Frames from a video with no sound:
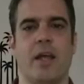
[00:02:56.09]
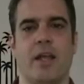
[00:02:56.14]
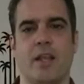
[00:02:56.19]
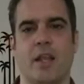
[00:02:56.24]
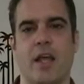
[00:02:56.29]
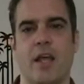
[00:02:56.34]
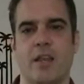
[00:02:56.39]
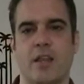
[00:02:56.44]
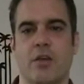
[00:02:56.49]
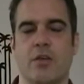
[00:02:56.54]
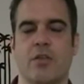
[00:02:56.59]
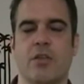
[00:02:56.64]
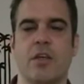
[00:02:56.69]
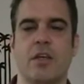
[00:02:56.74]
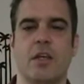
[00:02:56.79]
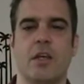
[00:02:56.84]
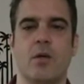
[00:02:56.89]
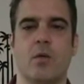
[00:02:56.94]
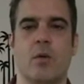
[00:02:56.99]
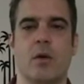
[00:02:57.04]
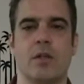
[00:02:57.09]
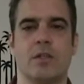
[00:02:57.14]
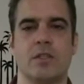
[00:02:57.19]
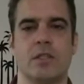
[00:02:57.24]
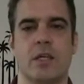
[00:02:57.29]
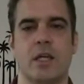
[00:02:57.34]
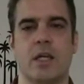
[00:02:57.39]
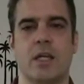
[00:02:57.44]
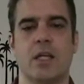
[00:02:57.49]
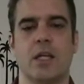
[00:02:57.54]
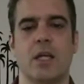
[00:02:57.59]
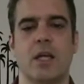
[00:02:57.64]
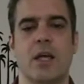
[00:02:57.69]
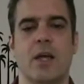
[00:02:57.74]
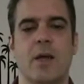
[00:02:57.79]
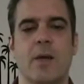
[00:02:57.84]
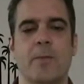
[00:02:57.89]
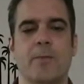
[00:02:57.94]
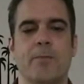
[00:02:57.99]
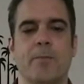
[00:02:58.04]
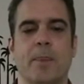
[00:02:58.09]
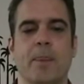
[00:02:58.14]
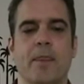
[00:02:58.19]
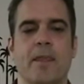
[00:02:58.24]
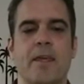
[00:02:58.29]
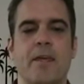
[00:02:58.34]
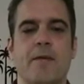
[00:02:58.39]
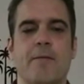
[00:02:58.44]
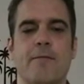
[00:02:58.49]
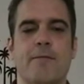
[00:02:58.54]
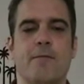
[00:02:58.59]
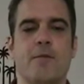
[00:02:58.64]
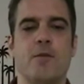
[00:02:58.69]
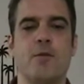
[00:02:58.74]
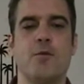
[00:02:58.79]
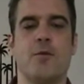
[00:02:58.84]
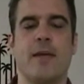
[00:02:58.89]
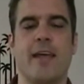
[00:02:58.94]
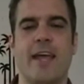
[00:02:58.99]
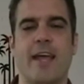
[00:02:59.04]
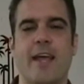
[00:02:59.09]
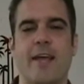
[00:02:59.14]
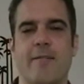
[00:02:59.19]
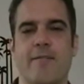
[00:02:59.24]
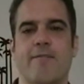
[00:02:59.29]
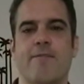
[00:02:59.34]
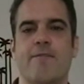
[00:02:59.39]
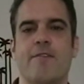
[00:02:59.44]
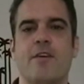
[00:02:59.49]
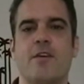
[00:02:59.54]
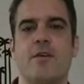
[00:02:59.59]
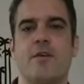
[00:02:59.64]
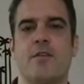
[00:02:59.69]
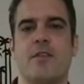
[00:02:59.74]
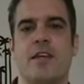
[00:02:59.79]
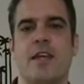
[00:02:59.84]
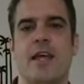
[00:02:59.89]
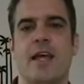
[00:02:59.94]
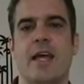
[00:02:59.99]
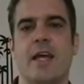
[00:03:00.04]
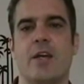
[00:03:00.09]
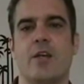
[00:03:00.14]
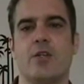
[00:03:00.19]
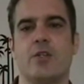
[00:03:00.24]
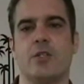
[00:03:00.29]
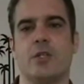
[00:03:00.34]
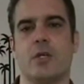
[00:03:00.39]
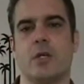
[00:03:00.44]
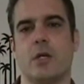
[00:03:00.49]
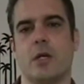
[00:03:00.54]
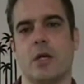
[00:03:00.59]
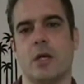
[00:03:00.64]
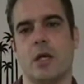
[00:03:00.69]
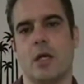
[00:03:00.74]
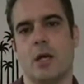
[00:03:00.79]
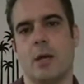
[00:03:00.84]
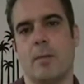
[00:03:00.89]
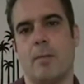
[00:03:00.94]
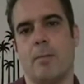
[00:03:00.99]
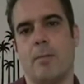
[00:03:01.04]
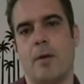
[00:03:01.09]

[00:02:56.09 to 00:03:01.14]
And their thinking was that if you can't feel the energy in a